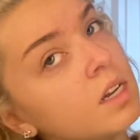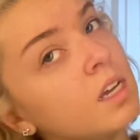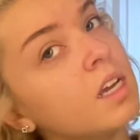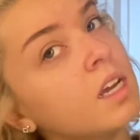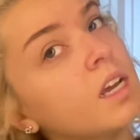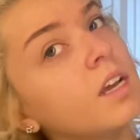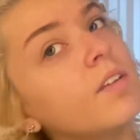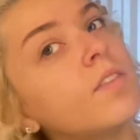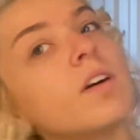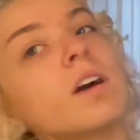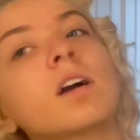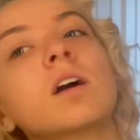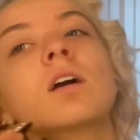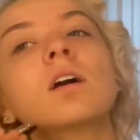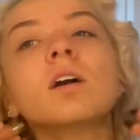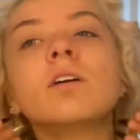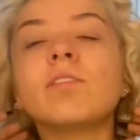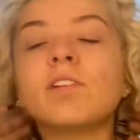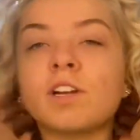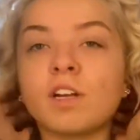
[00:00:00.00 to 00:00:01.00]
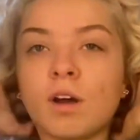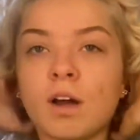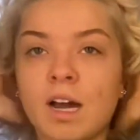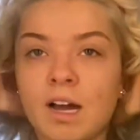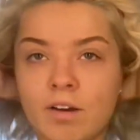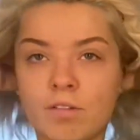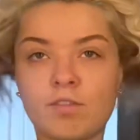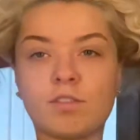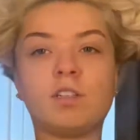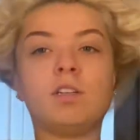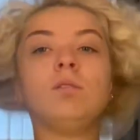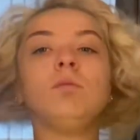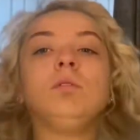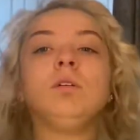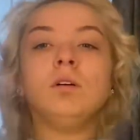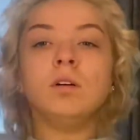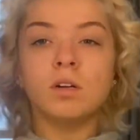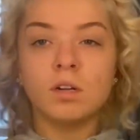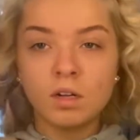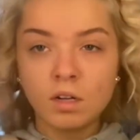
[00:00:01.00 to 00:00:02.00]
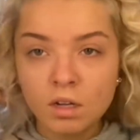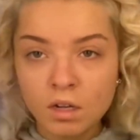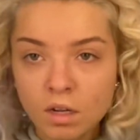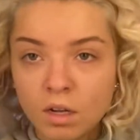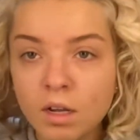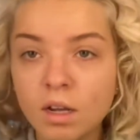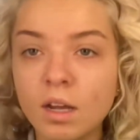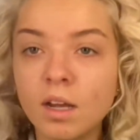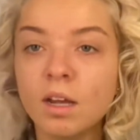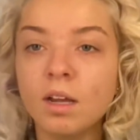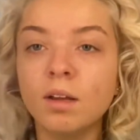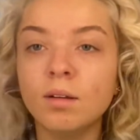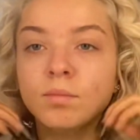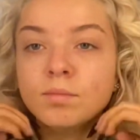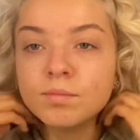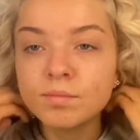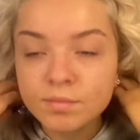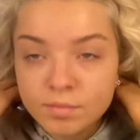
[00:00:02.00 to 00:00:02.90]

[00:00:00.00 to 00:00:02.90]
if I, if I don't have to. Um,